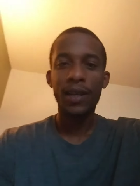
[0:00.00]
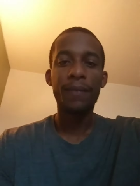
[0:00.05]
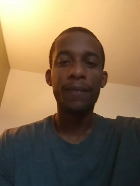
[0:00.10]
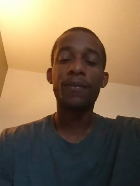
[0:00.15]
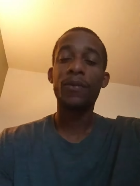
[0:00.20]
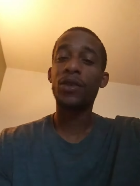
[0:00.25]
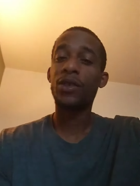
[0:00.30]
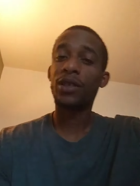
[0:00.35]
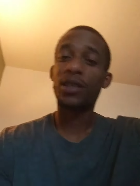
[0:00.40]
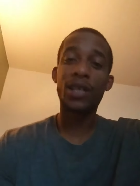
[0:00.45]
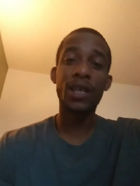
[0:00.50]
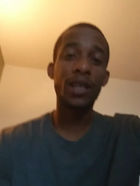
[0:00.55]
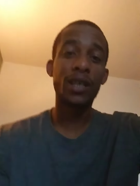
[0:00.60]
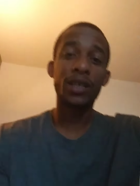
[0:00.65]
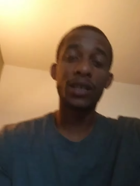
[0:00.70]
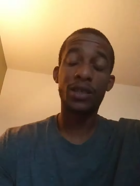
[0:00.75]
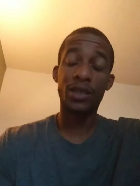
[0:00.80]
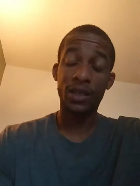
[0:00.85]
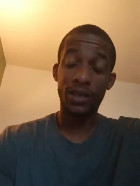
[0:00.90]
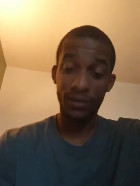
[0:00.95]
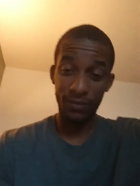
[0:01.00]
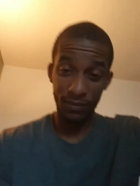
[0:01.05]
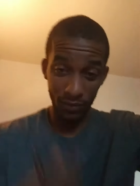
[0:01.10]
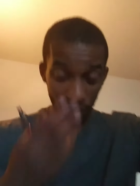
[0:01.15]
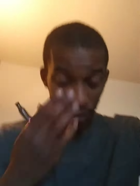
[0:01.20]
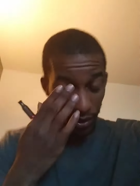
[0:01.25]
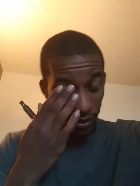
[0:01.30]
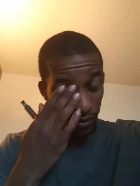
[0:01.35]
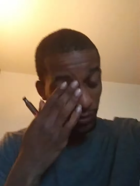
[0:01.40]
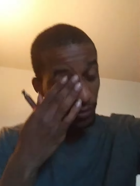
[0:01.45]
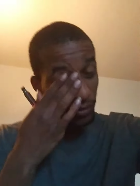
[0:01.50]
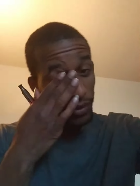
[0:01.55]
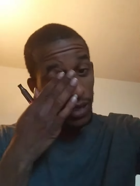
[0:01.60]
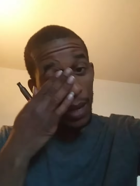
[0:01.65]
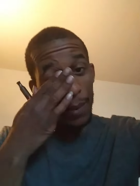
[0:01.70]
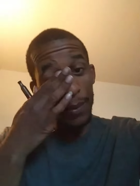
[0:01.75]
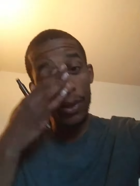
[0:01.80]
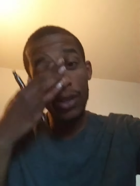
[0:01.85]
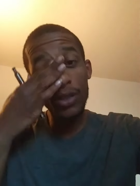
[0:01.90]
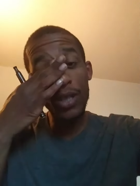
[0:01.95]
You just killing your shit. Work,
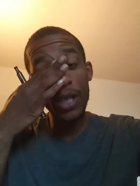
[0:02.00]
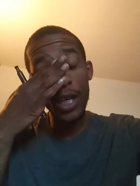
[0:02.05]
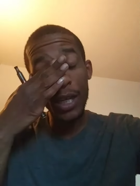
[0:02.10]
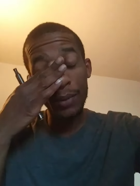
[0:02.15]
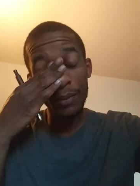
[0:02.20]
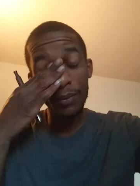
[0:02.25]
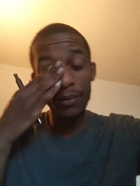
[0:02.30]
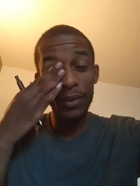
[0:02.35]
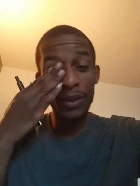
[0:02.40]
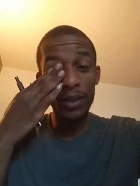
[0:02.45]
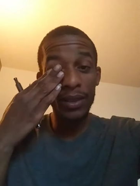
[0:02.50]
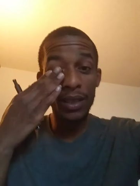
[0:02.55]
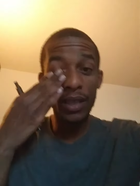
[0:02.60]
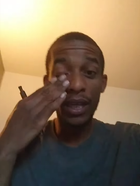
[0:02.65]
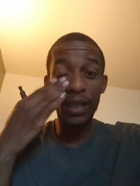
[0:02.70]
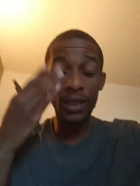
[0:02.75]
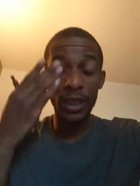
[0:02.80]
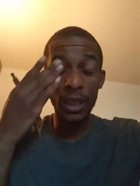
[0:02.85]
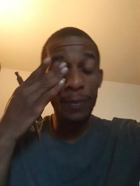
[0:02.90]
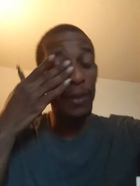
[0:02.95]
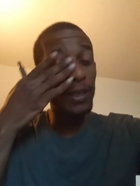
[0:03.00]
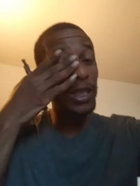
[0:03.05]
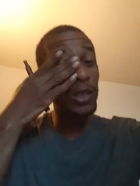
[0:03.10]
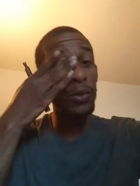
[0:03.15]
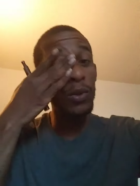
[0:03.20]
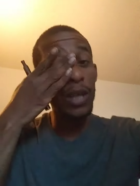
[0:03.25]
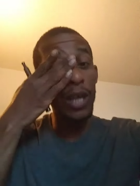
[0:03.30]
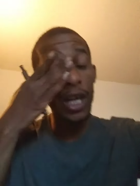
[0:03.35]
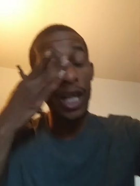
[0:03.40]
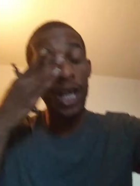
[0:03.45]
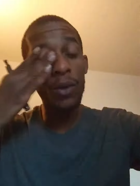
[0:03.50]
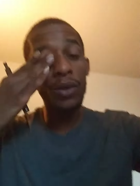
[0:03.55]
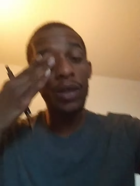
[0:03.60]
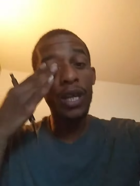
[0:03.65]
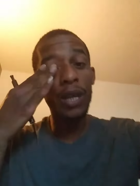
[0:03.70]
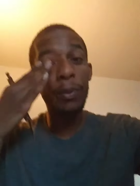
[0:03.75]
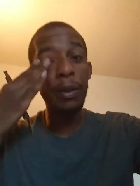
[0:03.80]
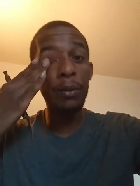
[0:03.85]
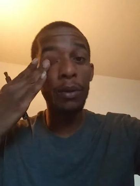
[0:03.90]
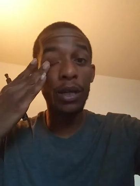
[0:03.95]
Happen all the time. I see especially with heroin
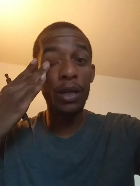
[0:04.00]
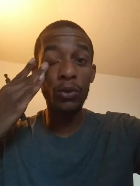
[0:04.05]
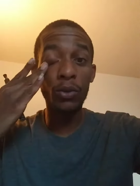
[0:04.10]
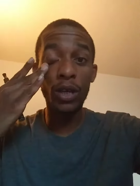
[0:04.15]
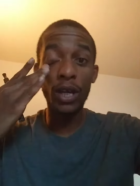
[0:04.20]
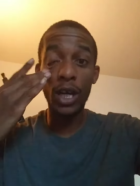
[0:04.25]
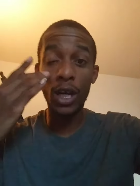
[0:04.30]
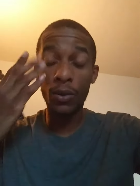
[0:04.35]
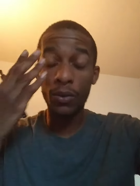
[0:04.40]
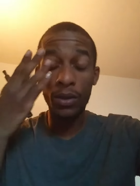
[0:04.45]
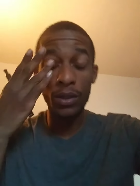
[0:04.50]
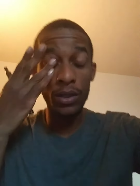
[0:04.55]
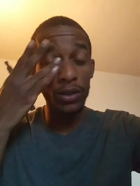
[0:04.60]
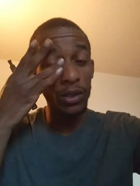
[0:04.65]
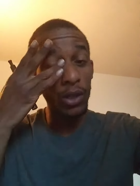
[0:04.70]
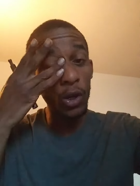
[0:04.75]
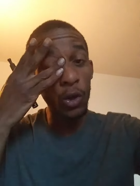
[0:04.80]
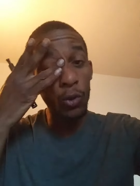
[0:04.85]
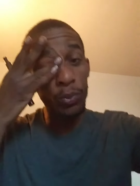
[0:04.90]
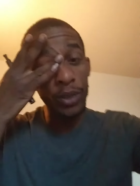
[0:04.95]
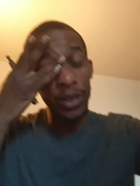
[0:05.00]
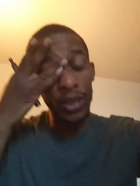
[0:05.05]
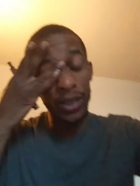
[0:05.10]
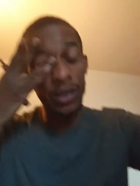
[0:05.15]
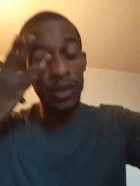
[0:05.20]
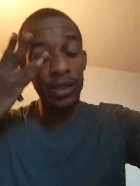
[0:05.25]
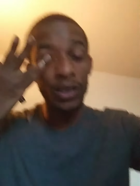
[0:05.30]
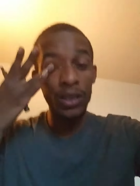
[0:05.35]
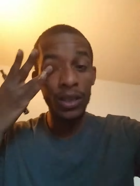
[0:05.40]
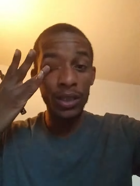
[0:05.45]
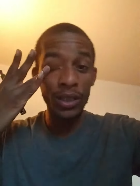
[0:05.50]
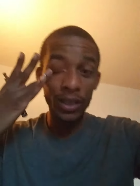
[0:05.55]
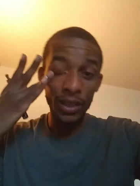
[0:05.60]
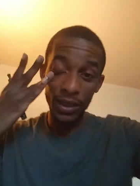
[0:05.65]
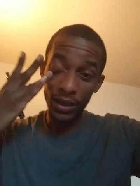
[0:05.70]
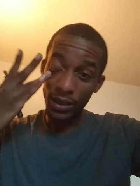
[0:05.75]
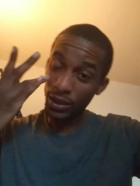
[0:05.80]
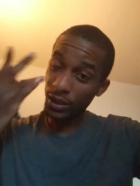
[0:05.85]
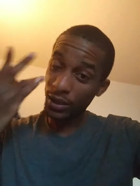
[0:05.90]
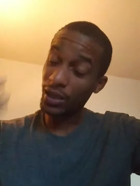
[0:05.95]
people that do heroin, the opiates.
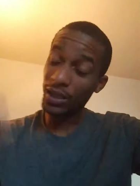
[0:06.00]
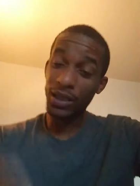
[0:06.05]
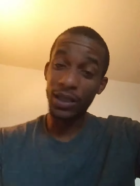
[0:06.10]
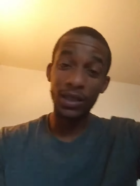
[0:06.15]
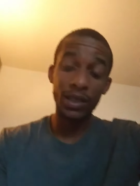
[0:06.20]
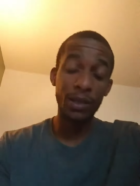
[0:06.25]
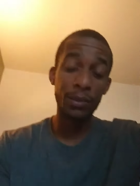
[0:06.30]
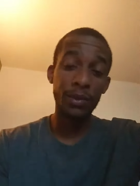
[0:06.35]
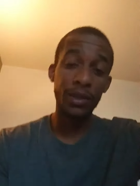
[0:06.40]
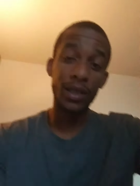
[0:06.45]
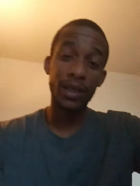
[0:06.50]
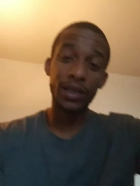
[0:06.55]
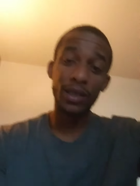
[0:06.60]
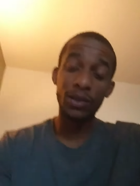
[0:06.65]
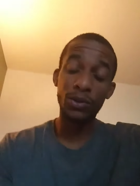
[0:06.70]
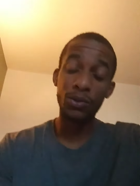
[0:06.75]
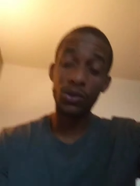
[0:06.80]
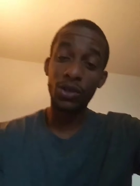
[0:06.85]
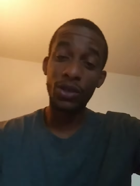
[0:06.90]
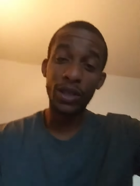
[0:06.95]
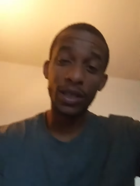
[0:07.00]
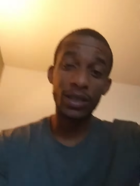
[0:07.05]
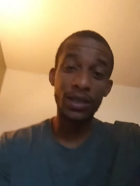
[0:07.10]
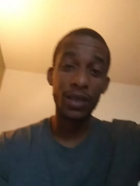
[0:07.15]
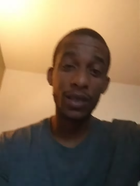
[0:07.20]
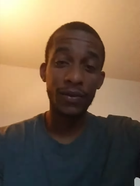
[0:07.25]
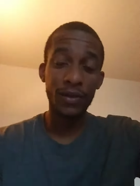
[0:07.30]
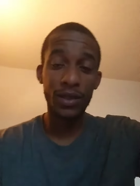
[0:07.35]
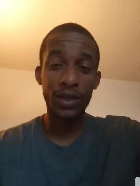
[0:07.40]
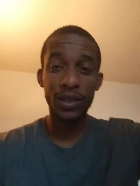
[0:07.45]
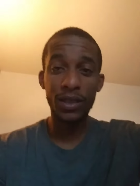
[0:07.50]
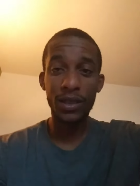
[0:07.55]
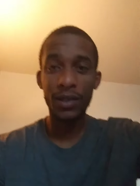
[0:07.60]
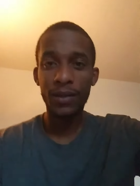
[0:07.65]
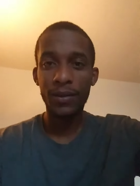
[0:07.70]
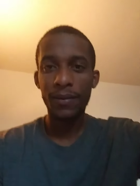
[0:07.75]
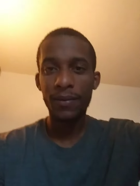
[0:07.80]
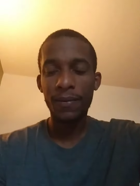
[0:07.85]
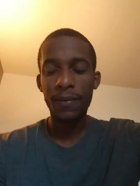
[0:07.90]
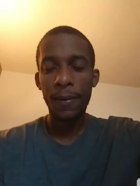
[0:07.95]
Mm-hmm. Yeah, I mean, lose all their teeth and shit.
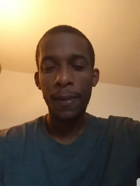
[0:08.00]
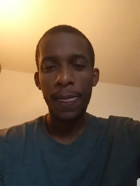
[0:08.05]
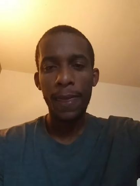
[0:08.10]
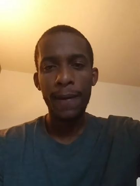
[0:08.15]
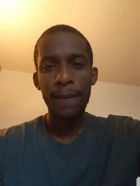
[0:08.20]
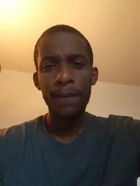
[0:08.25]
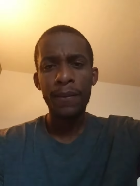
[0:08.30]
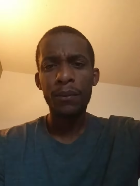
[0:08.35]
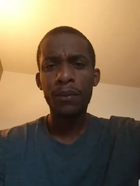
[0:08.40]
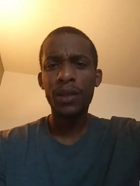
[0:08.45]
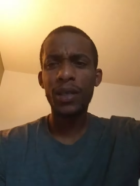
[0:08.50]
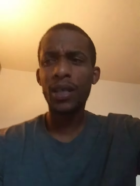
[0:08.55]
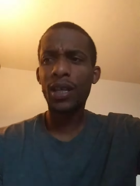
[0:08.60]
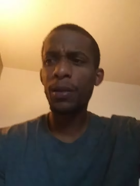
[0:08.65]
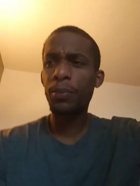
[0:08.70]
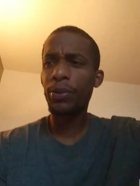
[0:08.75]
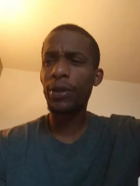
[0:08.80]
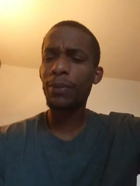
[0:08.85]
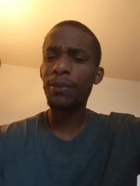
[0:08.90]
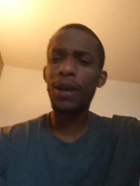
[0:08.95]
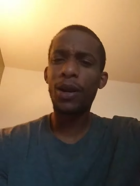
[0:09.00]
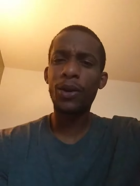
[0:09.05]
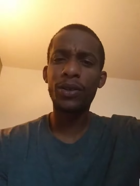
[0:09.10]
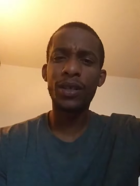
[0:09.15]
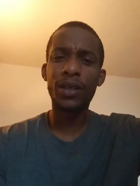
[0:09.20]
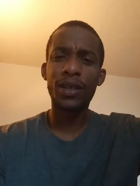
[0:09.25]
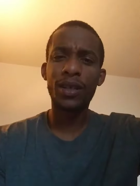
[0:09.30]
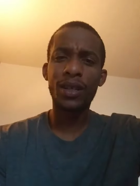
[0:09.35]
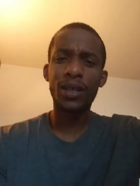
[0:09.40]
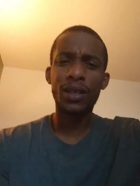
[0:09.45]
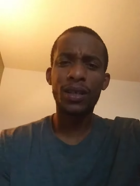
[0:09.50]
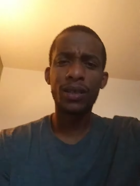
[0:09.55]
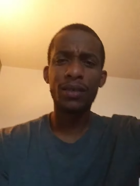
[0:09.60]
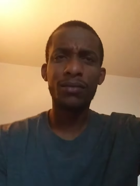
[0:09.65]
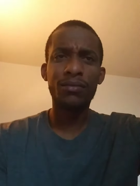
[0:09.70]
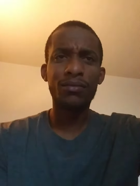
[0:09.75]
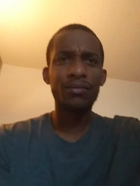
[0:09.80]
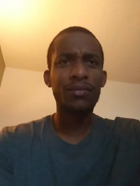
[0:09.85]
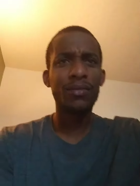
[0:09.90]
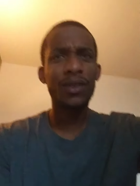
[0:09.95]
But yeah, he put him out there like
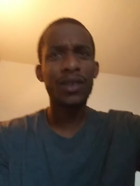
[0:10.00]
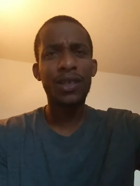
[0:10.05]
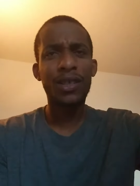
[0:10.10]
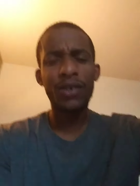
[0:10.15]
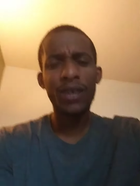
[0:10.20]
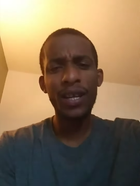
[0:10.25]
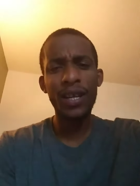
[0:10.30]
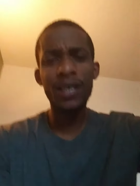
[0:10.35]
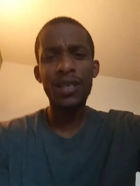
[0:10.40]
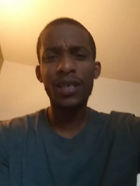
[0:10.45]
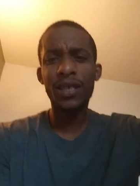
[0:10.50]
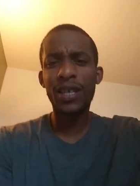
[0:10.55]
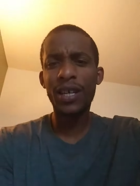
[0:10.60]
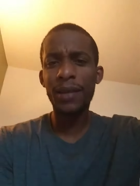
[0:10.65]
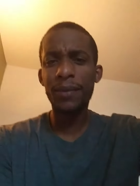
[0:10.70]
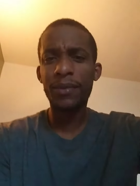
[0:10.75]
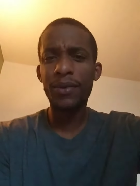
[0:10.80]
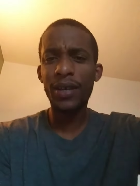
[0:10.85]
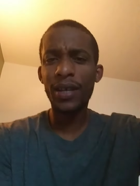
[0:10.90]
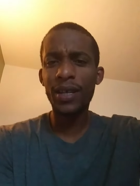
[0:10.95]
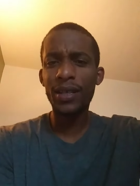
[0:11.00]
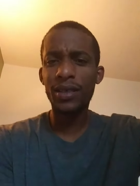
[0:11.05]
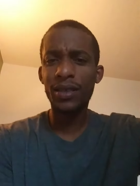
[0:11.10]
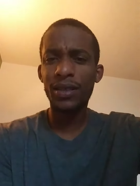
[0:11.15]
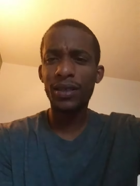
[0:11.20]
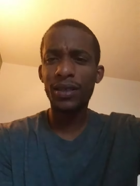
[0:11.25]
crazy, came crazy.